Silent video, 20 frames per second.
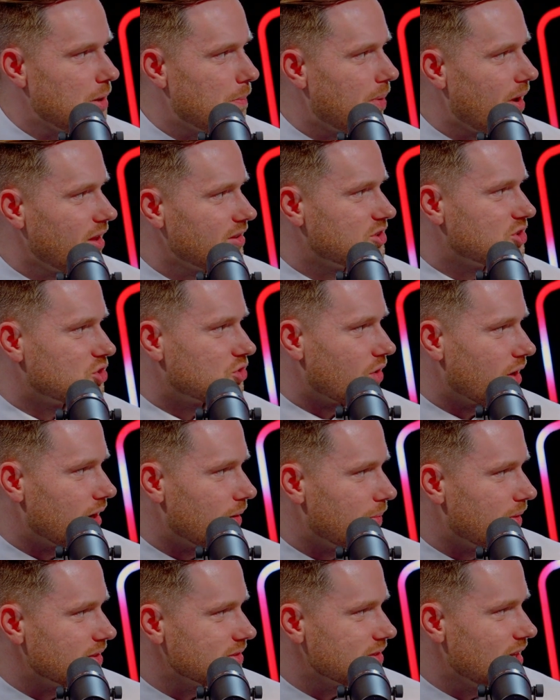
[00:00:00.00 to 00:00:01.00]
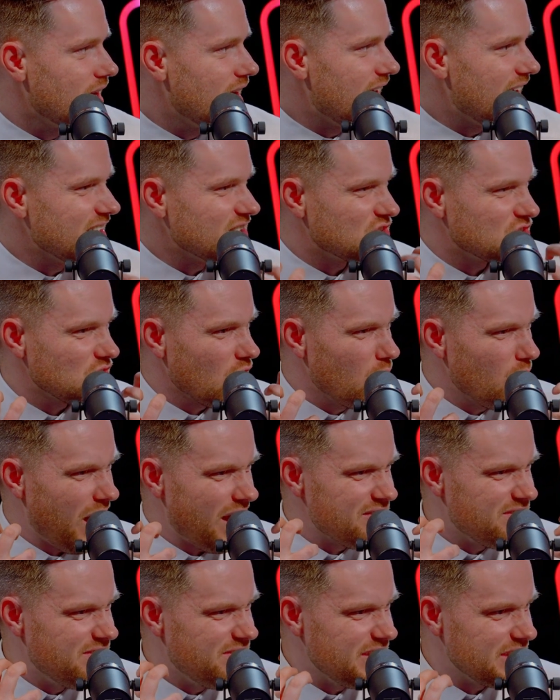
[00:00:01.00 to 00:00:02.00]
Your bloodstream, it's so
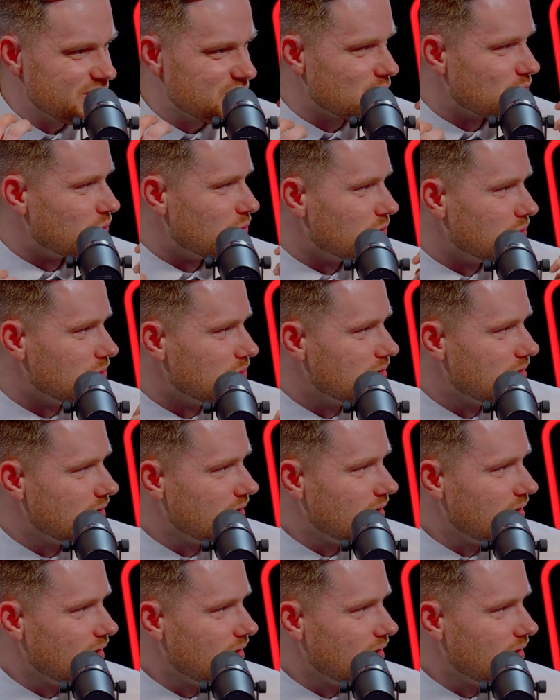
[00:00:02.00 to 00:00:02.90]
like visceral.